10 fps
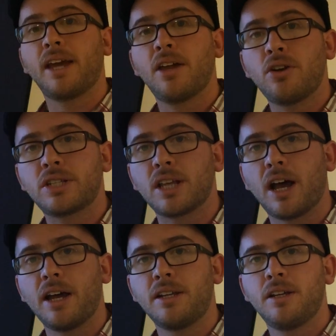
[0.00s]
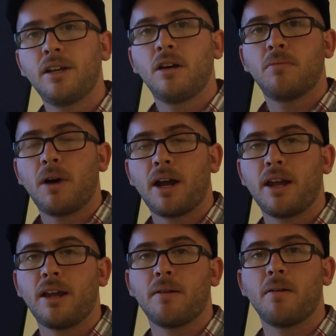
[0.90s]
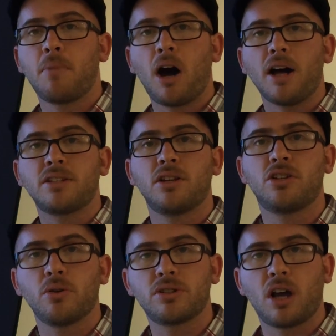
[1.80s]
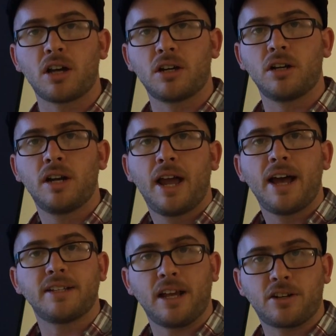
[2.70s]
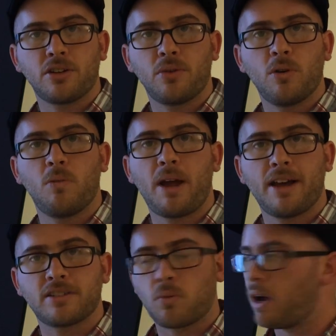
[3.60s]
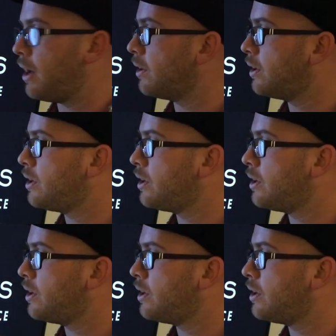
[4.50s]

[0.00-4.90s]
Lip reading: the other side, my boss, Joe Sauter, has entered the room as well.